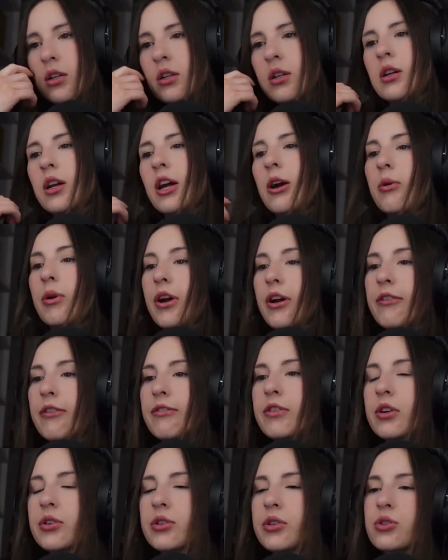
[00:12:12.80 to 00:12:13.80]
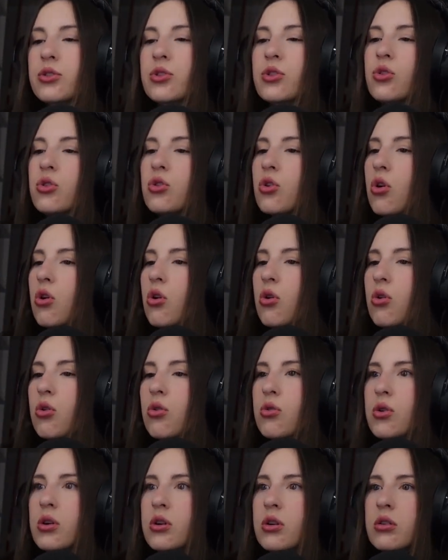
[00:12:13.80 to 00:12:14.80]
However, there's
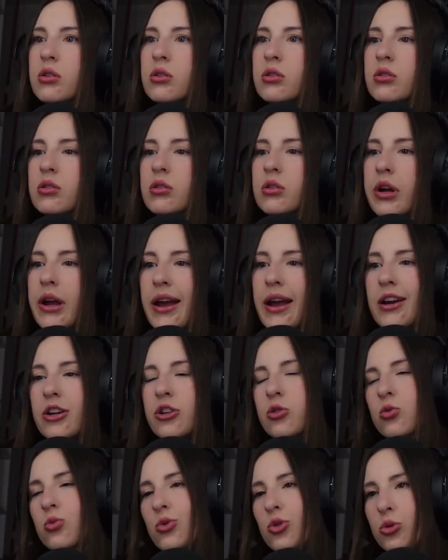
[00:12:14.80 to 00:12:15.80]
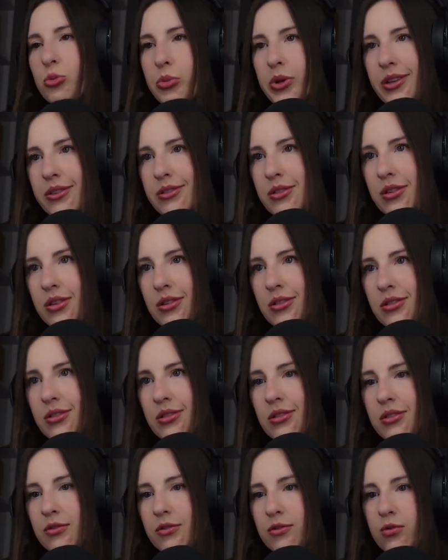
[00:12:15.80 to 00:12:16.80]
no actual
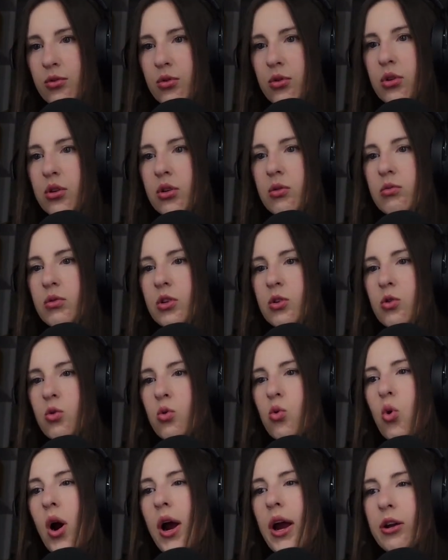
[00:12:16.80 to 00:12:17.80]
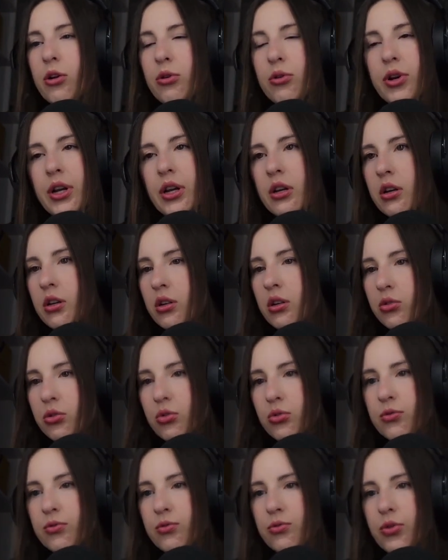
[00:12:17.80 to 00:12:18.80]
basis for requiring a
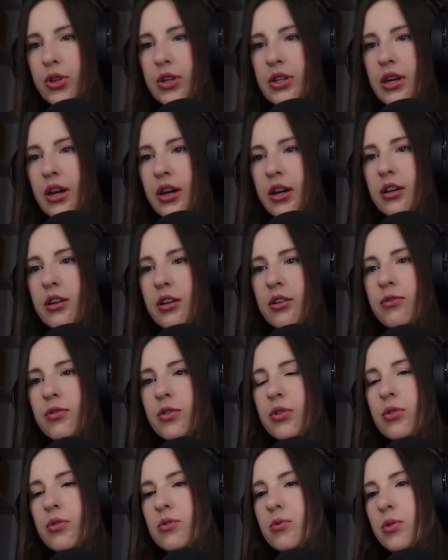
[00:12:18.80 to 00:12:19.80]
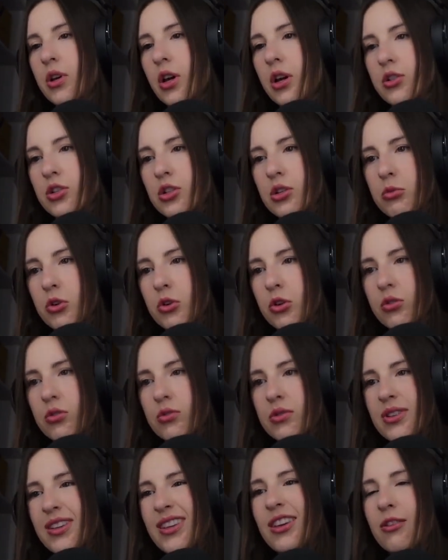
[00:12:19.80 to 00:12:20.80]
gluten-free diet for those with
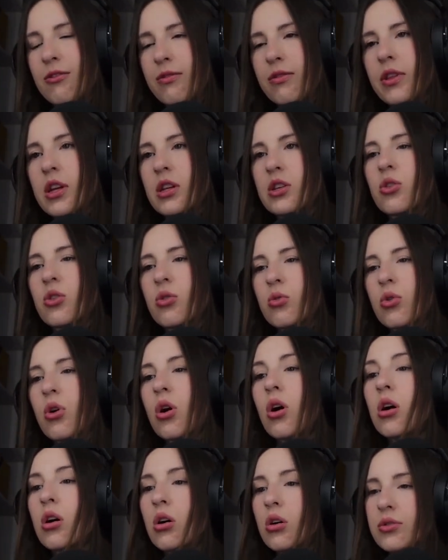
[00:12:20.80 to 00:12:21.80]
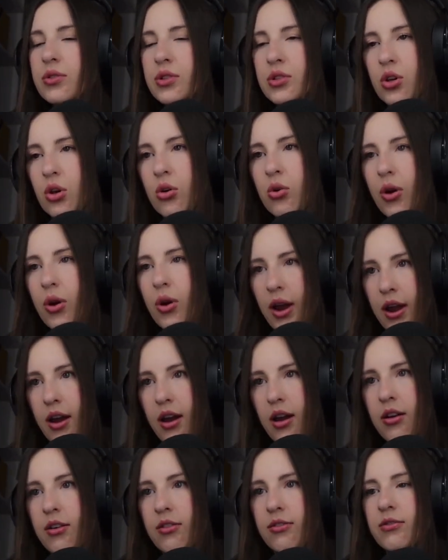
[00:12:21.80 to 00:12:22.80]
Hashimoto's if they don't also
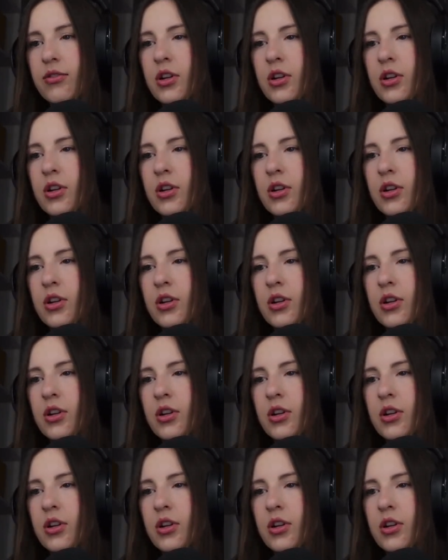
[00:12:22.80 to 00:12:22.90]
have